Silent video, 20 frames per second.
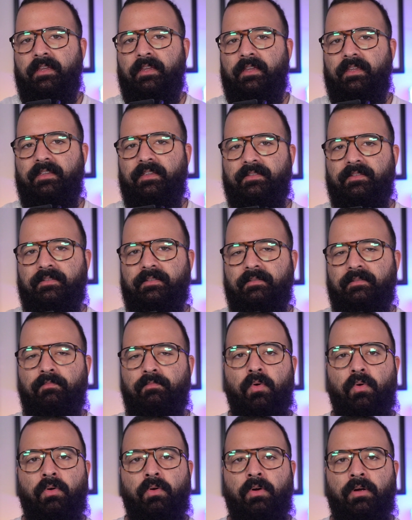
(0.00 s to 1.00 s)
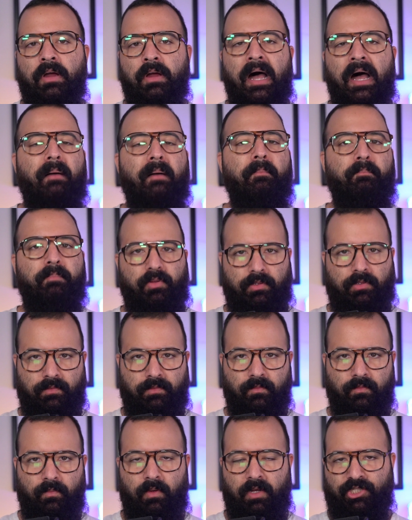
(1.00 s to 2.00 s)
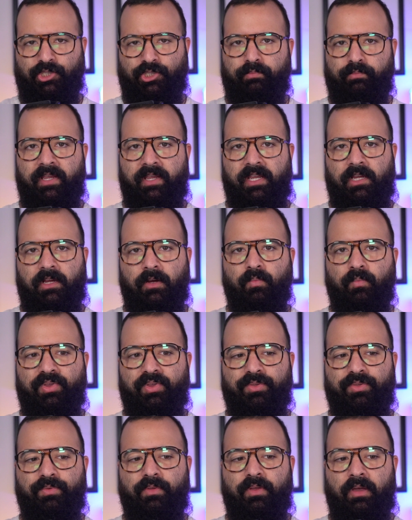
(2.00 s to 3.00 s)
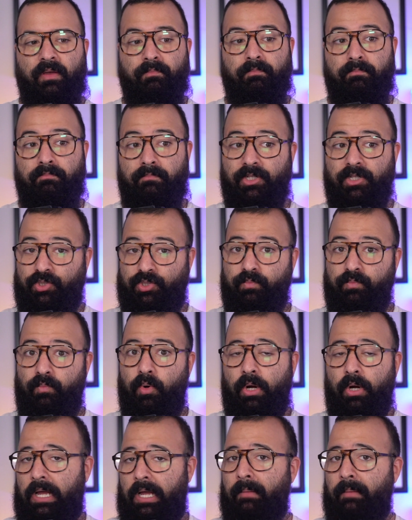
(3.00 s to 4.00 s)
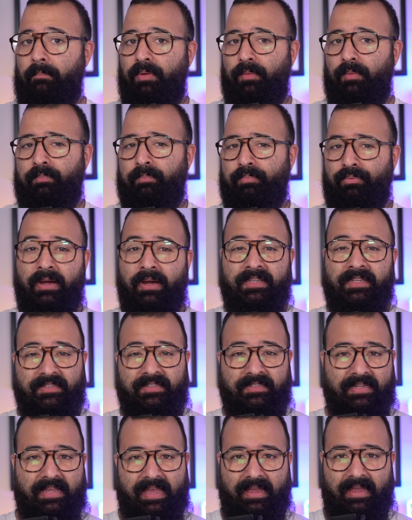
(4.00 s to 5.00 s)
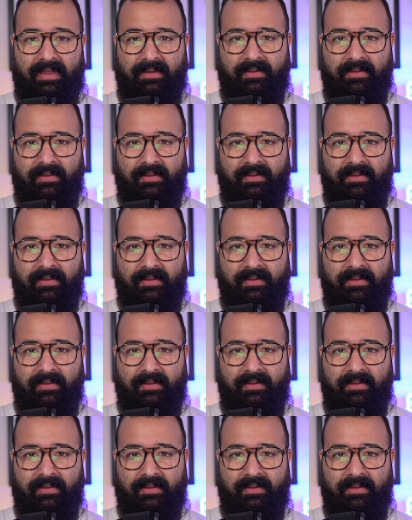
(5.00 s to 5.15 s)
is a more humble watchmaker with a much more humble price tag.